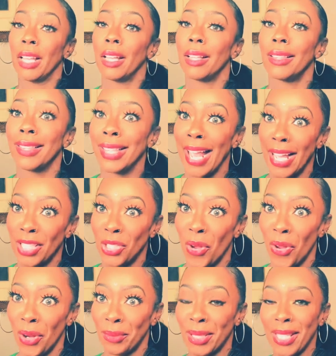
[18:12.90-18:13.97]
That's
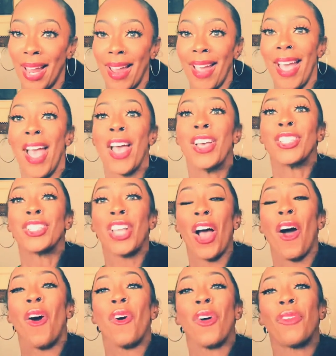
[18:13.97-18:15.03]
all I'm saying. So,
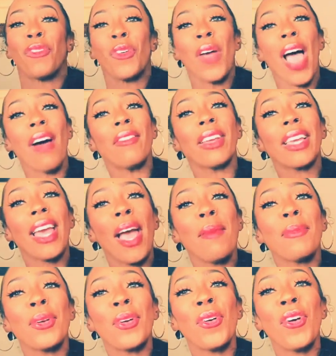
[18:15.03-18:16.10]
if you have a
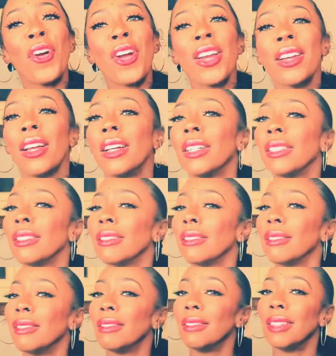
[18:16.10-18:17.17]
Capricorn
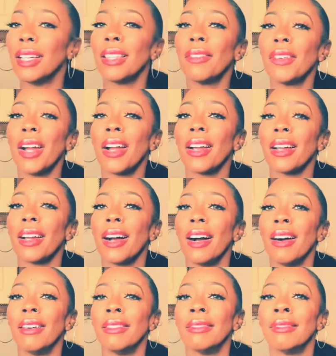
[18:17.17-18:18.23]
with a
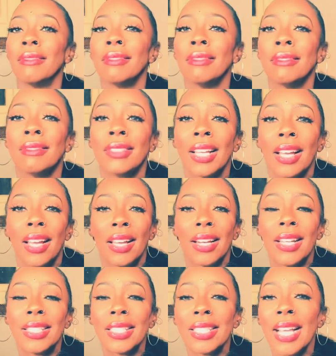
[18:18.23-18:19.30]
Virgo, and
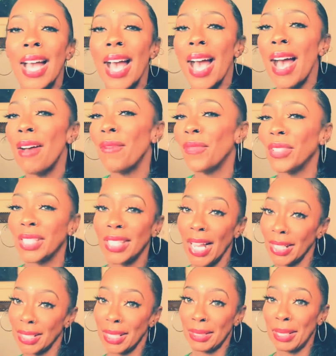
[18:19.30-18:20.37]
it's time for
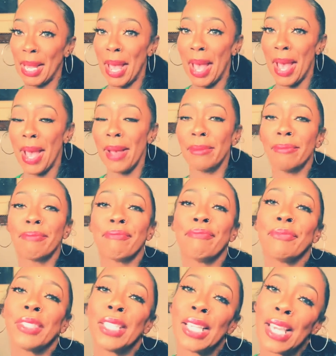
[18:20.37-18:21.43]
sexy time,
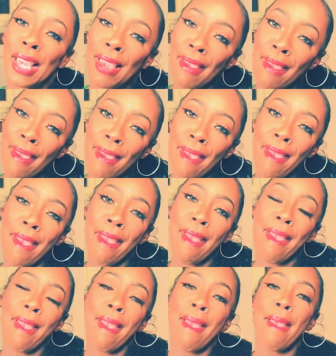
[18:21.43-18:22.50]

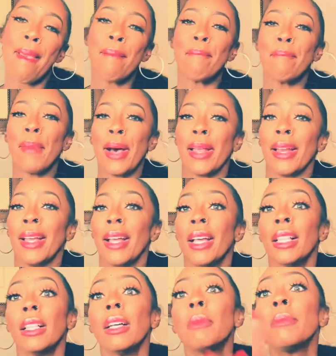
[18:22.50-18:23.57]
yeah, buddy.
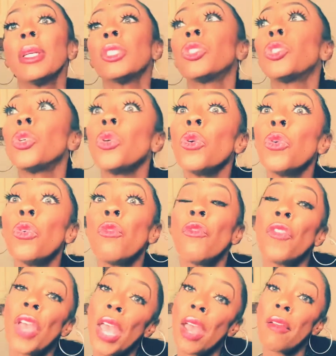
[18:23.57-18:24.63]
I'll be 2
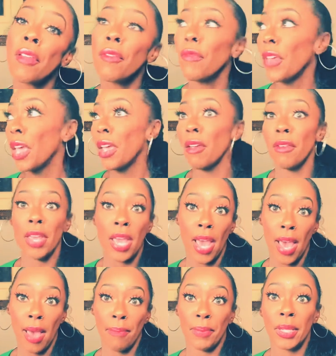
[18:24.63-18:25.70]
very, very
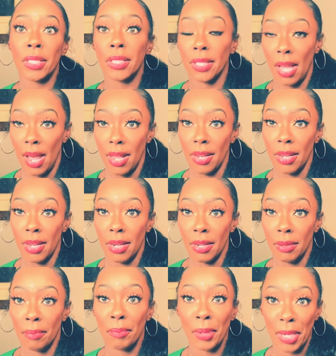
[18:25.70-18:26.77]
happy, solid
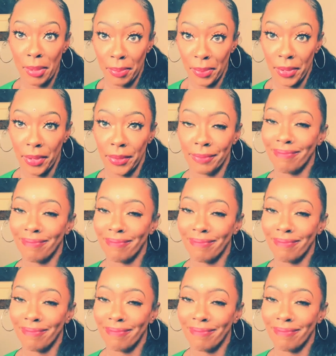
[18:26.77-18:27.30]
people.